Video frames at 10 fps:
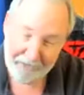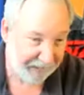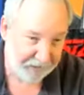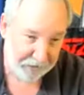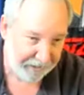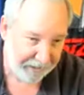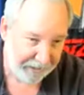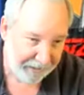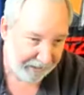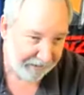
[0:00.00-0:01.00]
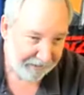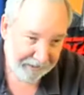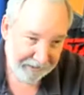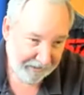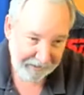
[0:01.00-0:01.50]
to it today.
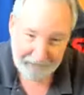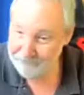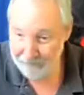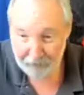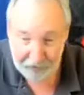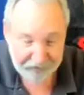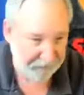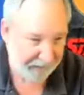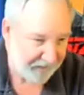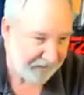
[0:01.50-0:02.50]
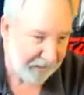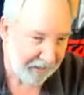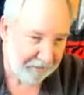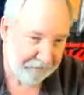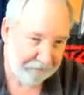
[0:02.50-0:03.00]
Uh, I'll, I'll read some of that stuff,
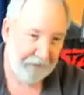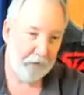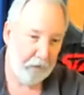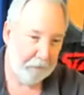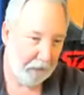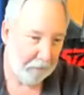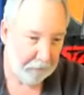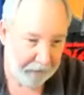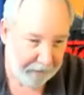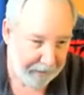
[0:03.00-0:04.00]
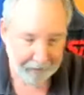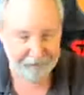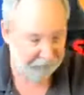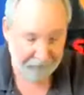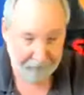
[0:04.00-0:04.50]
follow it up on Monday or
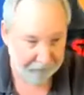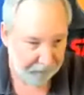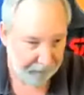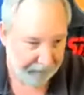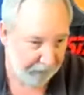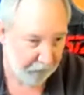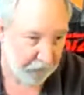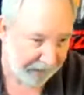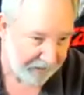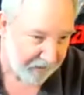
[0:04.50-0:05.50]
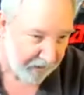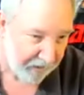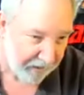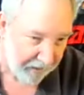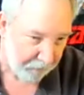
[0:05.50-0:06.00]
on Friday, or you can ask again on
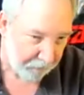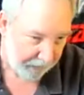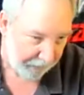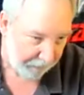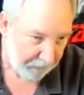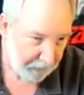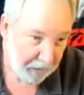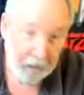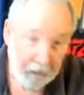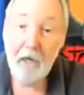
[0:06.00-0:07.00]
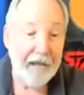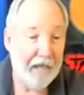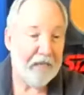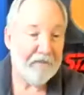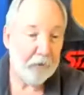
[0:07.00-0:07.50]
Monday. I am
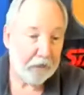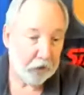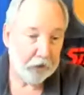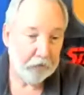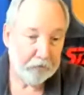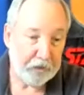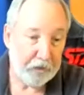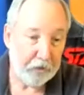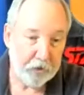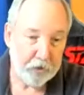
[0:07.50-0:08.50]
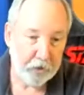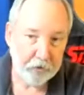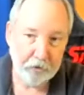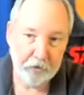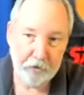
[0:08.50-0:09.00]
David Rush senior
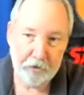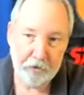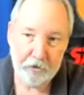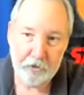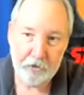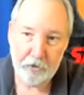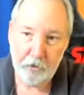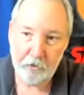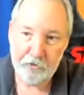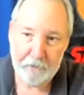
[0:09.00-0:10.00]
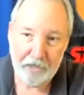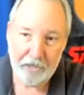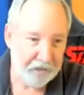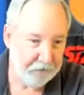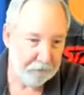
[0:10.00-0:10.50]
instructor at Total Seminar, resident
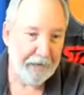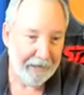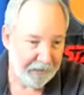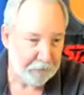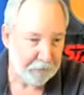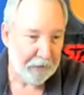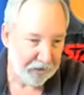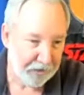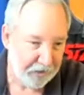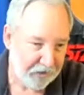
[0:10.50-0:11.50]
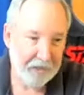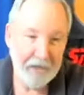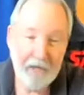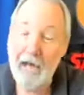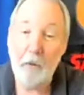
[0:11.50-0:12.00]
Pi specialist. I
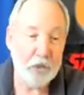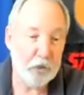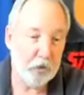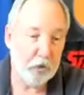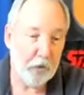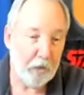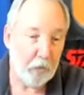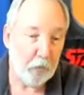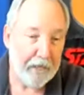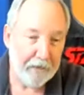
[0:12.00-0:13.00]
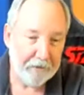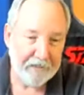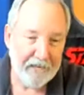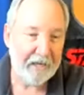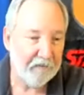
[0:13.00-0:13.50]
wish you a great weekend. Take care of
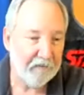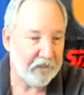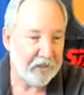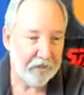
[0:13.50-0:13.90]
each other.